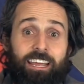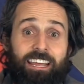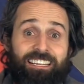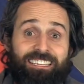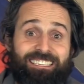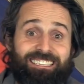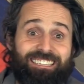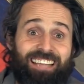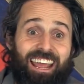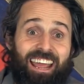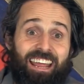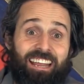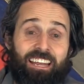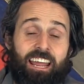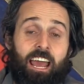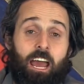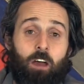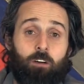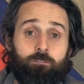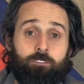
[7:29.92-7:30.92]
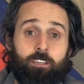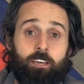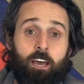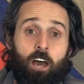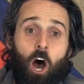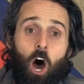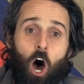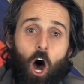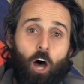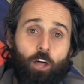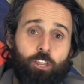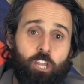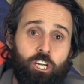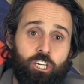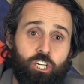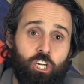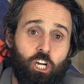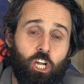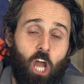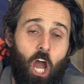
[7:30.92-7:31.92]
a standout on the
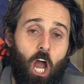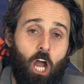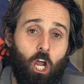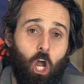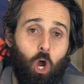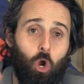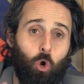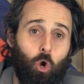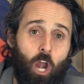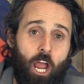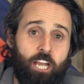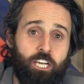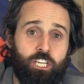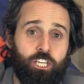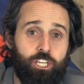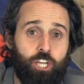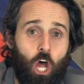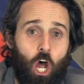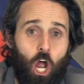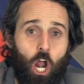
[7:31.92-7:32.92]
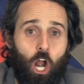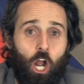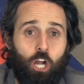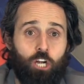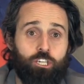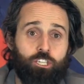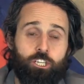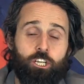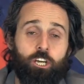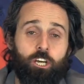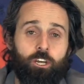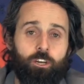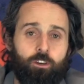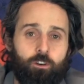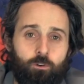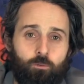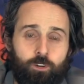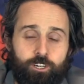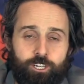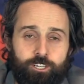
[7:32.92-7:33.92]
Chicago Red Stars,
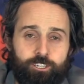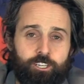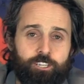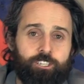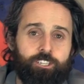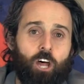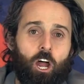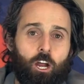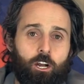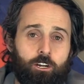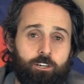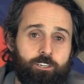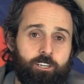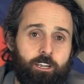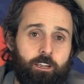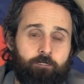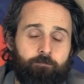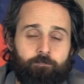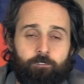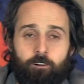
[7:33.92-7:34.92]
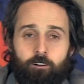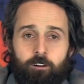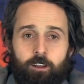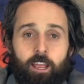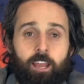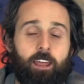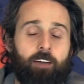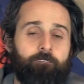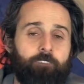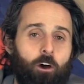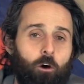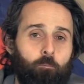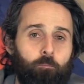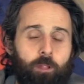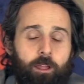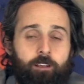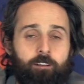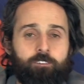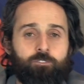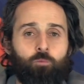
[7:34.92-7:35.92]
which is a soccer team for NFL
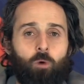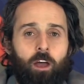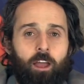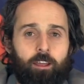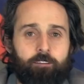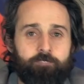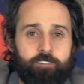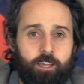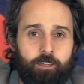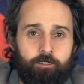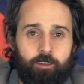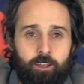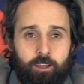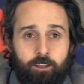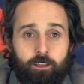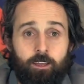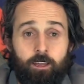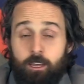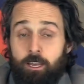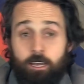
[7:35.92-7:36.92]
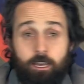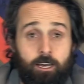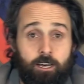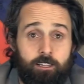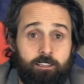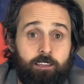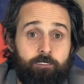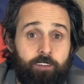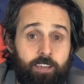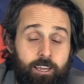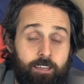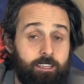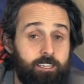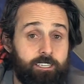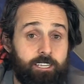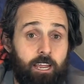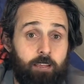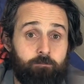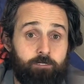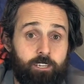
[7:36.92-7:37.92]
players' wives, I think. Living in the
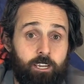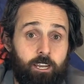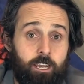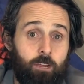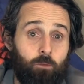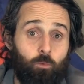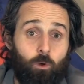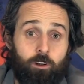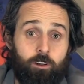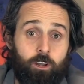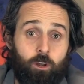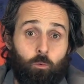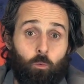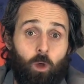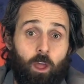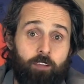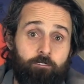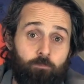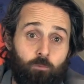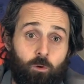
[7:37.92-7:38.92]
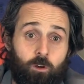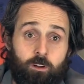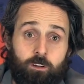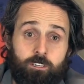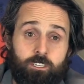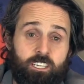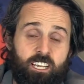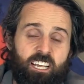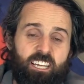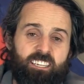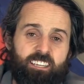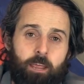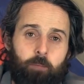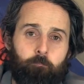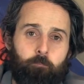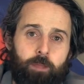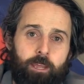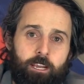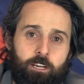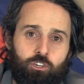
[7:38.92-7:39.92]
same city where your wife works is a
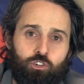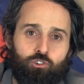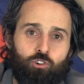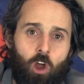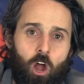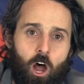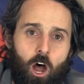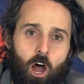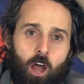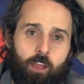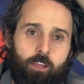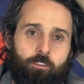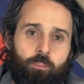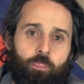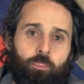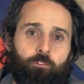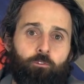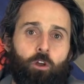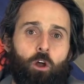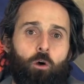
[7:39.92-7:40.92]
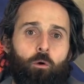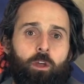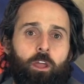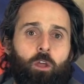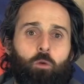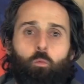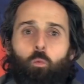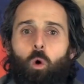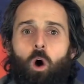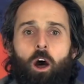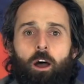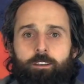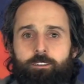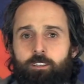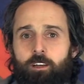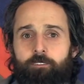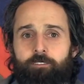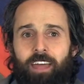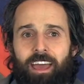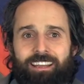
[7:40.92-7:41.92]
big draw, and throwing Watt
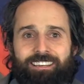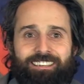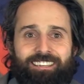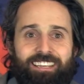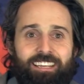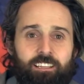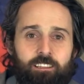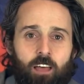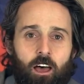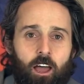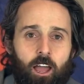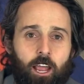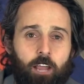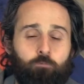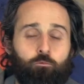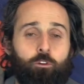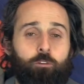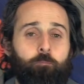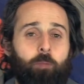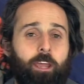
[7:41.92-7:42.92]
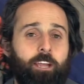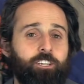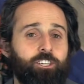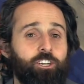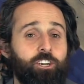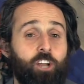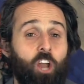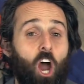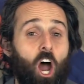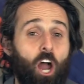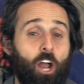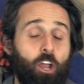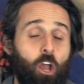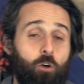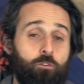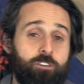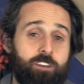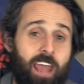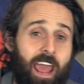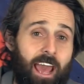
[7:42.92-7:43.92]
on that D line would make
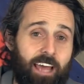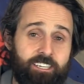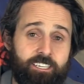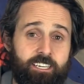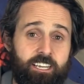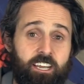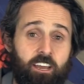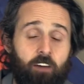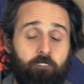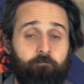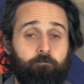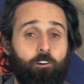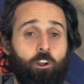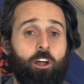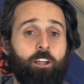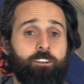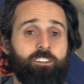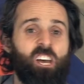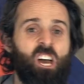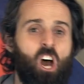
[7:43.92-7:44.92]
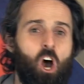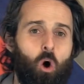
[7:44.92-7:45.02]
Chicago nasty up front.